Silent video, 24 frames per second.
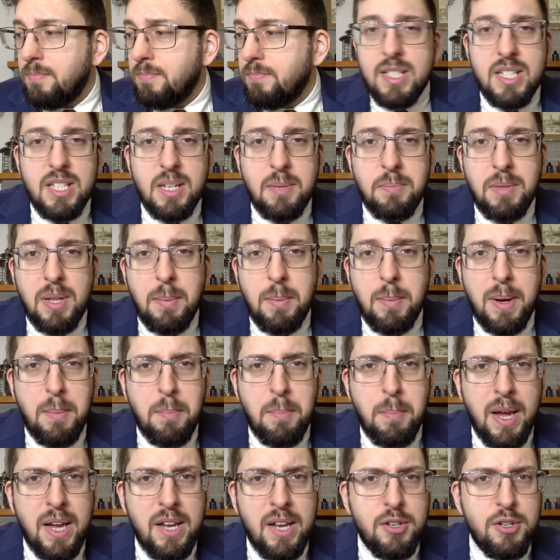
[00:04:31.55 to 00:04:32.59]
Sometime I
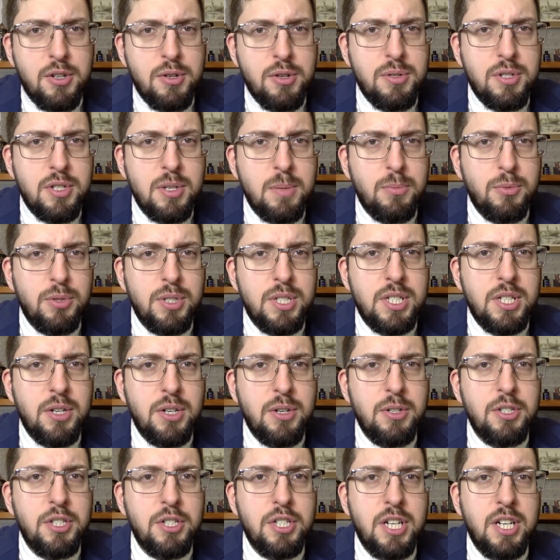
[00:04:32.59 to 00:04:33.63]
might do some
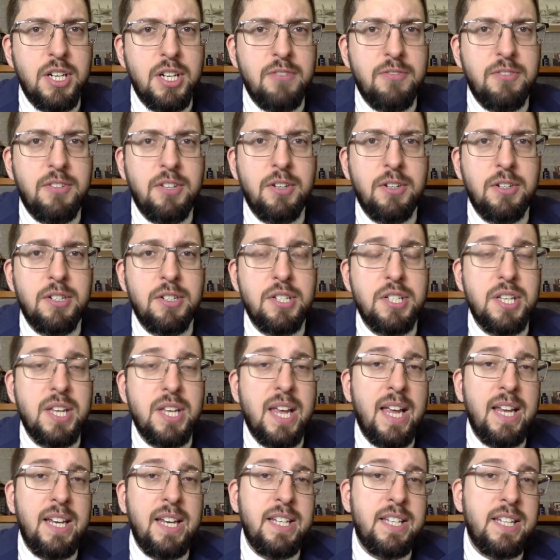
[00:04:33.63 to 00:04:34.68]
research if there's
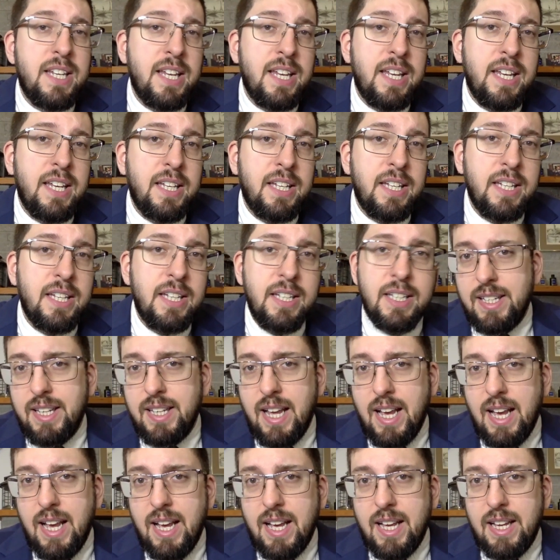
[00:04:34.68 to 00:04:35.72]
anything
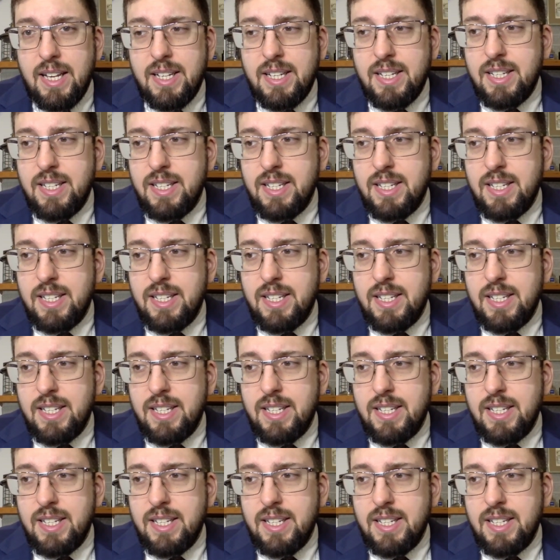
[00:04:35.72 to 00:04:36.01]
that